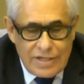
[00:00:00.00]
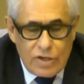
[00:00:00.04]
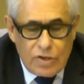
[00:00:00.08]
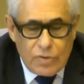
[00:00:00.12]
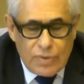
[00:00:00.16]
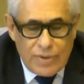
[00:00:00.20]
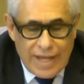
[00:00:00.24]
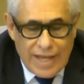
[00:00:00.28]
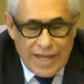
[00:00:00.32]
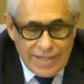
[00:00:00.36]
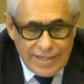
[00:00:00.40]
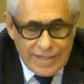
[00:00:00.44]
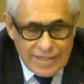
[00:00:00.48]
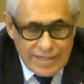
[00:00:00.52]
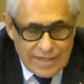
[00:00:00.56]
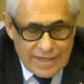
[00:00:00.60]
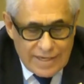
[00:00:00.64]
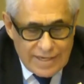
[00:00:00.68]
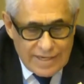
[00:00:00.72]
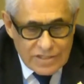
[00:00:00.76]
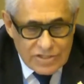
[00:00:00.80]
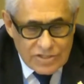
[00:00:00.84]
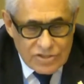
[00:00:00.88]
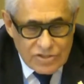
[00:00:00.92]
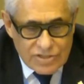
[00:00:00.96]
the United
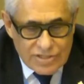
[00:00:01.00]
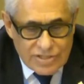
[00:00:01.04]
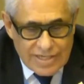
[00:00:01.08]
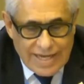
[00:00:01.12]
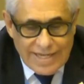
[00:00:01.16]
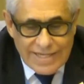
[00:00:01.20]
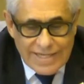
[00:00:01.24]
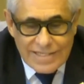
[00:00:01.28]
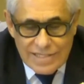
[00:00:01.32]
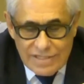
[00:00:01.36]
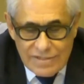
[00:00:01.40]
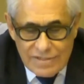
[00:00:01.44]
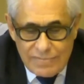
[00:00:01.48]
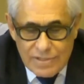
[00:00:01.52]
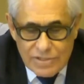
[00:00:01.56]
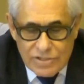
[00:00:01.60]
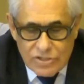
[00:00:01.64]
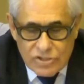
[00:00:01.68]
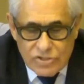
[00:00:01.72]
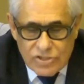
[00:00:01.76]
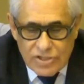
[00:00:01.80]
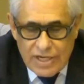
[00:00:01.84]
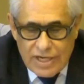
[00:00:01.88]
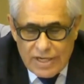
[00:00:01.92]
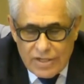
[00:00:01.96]
Nations, and civil
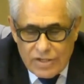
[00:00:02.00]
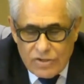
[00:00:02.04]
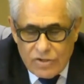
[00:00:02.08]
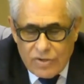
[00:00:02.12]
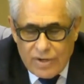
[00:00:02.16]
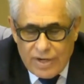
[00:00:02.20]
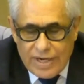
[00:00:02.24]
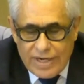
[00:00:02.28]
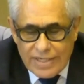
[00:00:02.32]
society